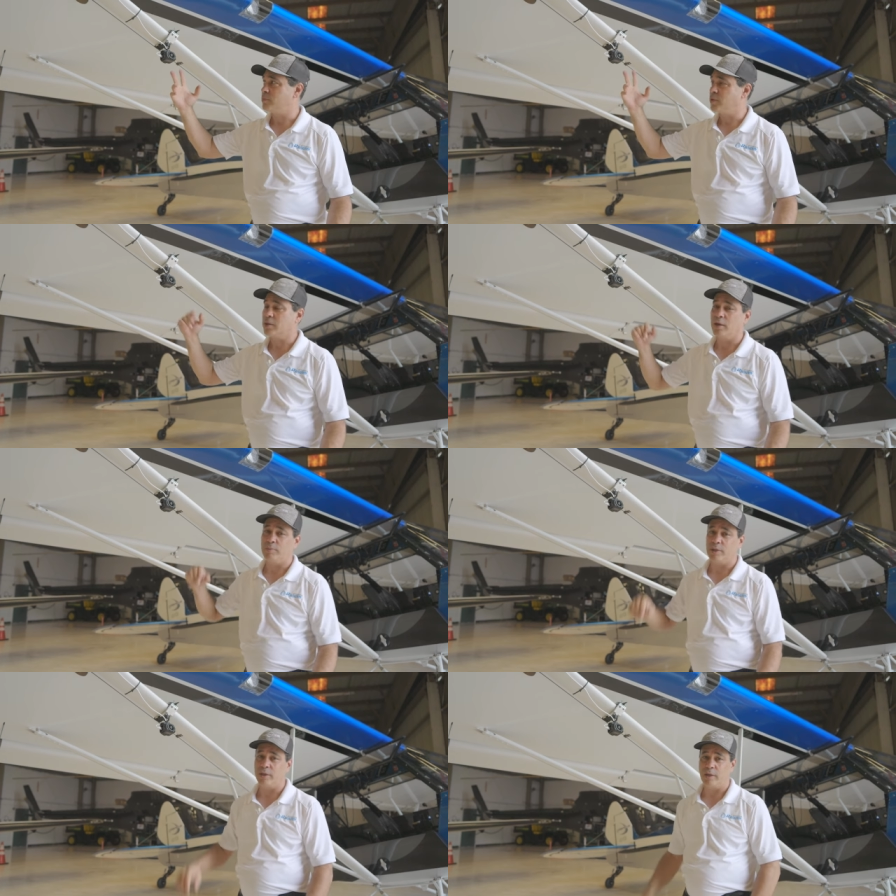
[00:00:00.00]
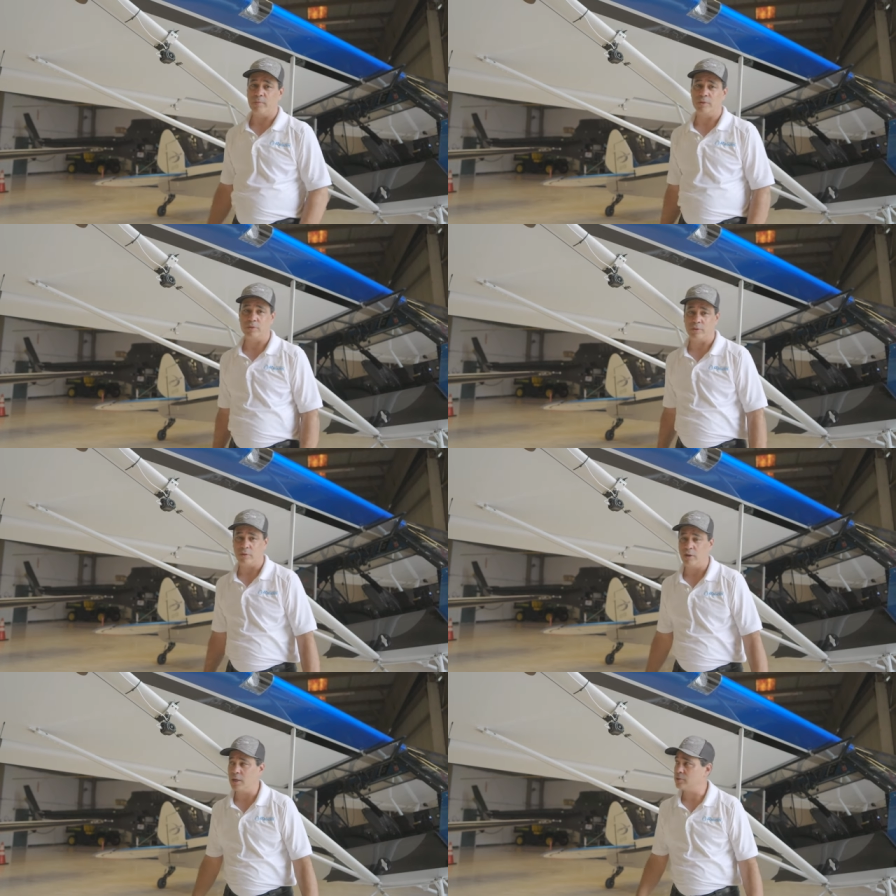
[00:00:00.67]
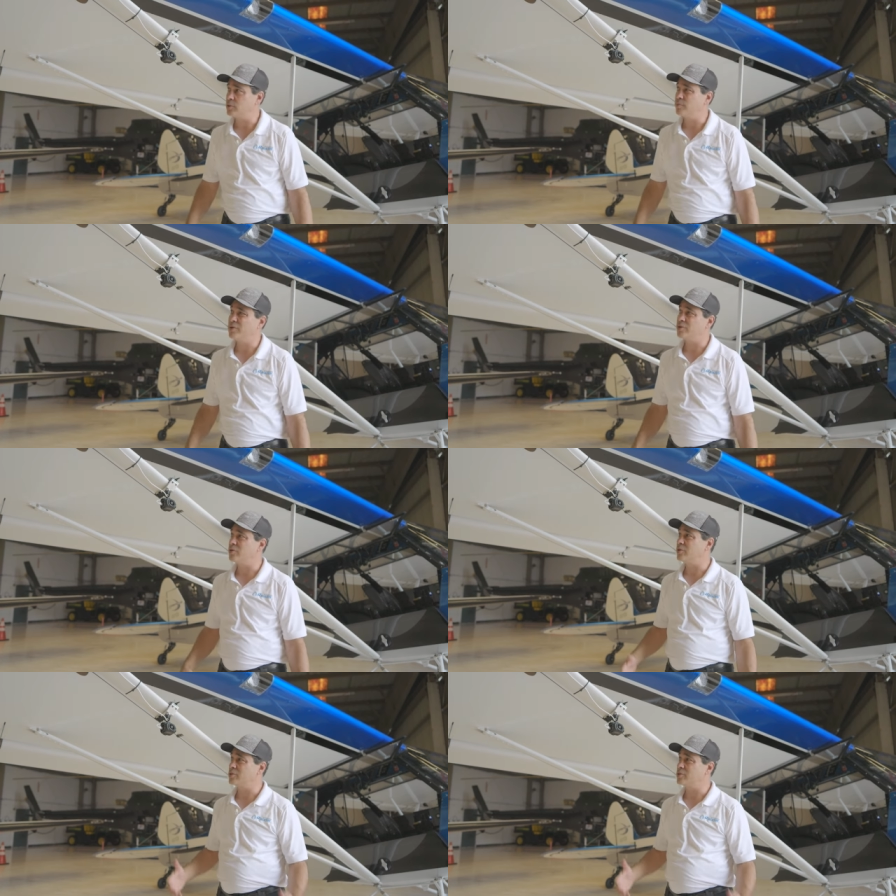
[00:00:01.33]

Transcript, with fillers: The Garmin cameras are awesome. They're a little